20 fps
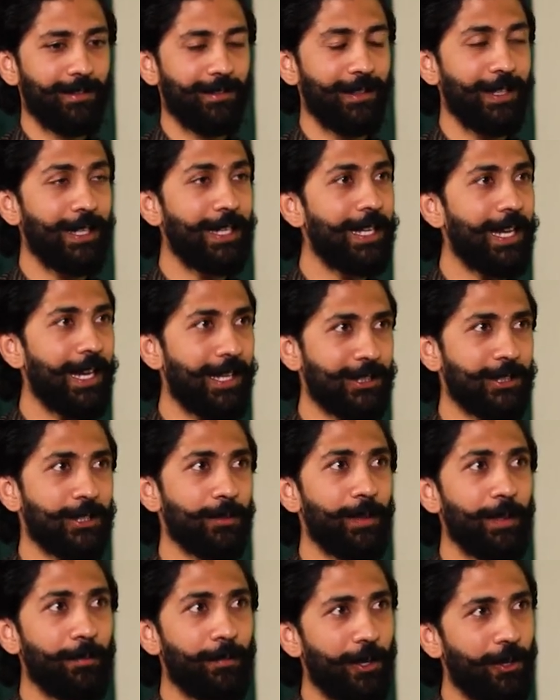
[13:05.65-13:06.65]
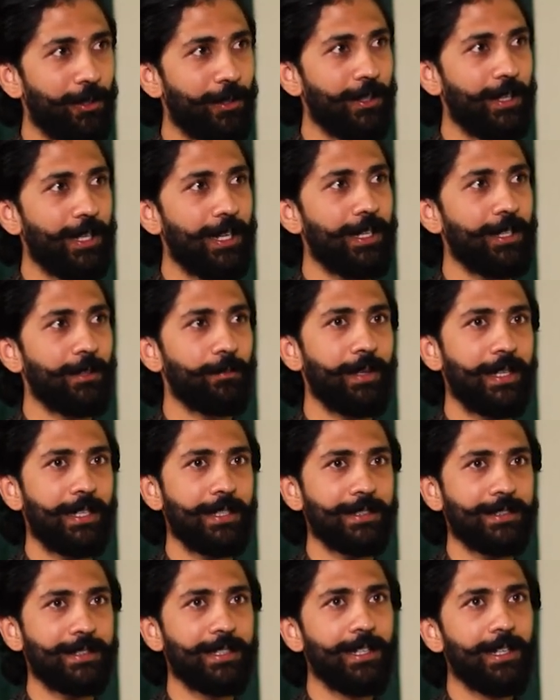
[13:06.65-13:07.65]
really has to be brought to light,
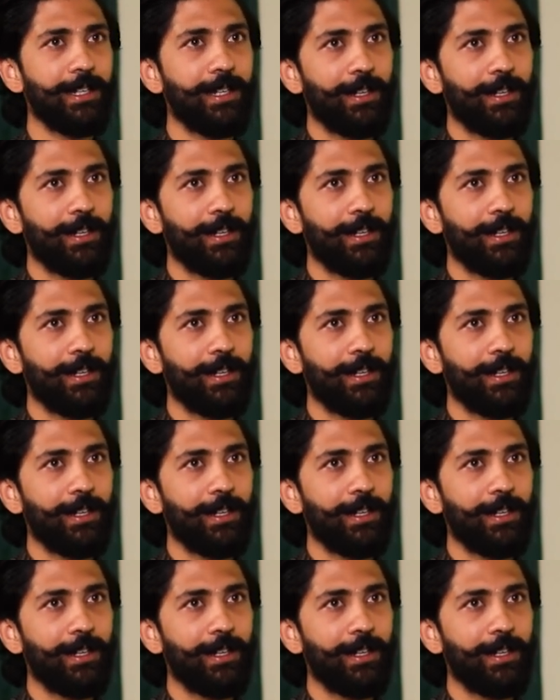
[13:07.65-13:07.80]
because